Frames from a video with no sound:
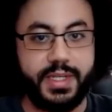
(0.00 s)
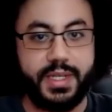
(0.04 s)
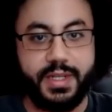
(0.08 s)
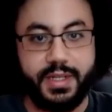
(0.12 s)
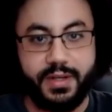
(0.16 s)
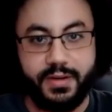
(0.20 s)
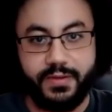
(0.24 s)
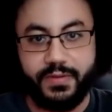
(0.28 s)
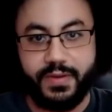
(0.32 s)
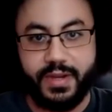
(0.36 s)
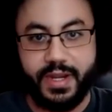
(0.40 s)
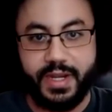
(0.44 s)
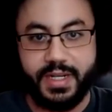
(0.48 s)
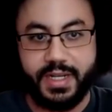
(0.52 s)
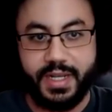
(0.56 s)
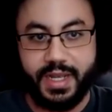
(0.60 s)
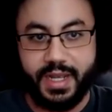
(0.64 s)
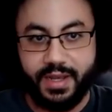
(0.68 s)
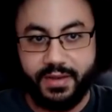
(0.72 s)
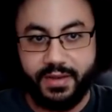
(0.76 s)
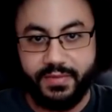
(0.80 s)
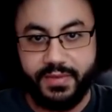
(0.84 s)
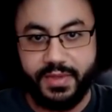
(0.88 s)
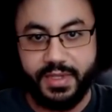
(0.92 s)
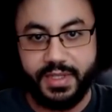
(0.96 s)
identified to
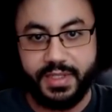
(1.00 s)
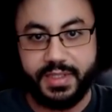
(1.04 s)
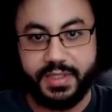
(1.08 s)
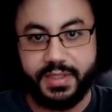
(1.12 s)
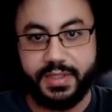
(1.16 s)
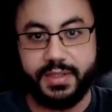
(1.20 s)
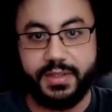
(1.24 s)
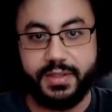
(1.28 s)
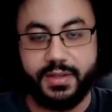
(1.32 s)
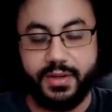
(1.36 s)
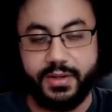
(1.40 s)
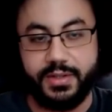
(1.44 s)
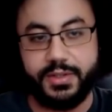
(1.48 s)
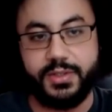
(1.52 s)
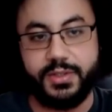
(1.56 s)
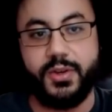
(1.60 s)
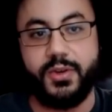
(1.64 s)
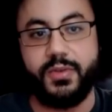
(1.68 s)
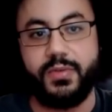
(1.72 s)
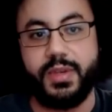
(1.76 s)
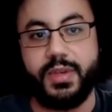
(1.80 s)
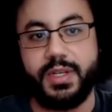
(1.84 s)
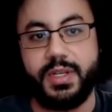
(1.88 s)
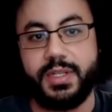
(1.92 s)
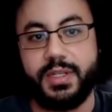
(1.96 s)
have this SARS-C o
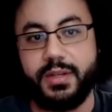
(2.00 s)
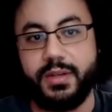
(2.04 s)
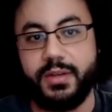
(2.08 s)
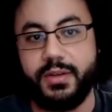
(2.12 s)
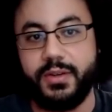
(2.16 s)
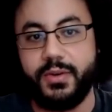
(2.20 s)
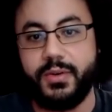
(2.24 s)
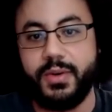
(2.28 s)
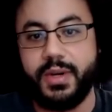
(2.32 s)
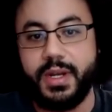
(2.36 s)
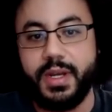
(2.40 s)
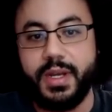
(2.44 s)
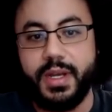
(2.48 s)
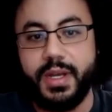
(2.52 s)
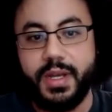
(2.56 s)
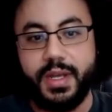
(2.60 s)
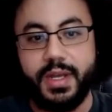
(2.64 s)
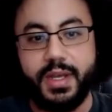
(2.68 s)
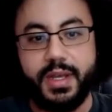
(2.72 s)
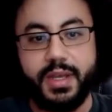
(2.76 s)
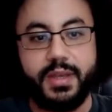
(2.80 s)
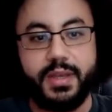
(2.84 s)
V two, Who,